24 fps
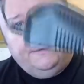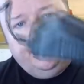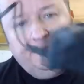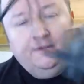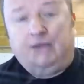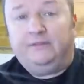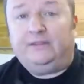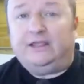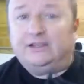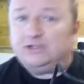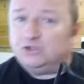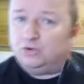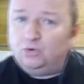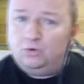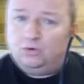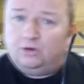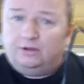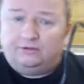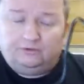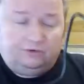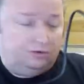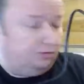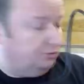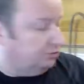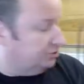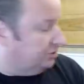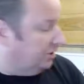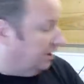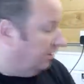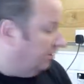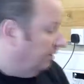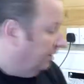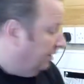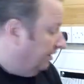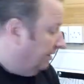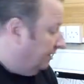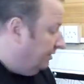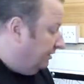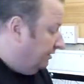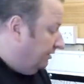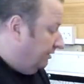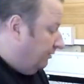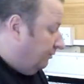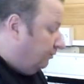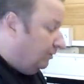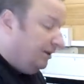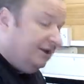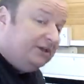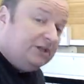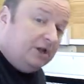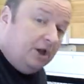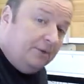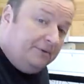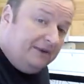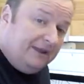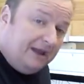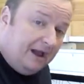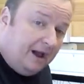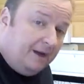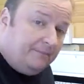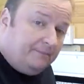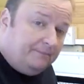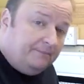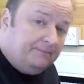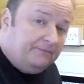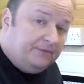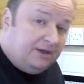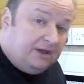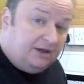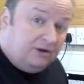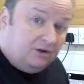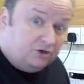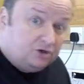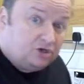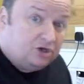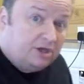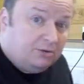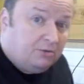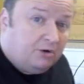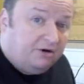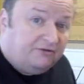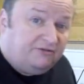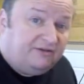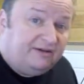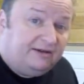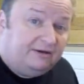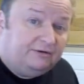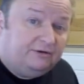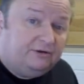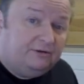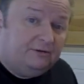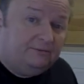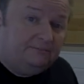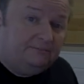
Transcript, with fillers: And that's all I knew, so let's open it up and I'll show you what I found.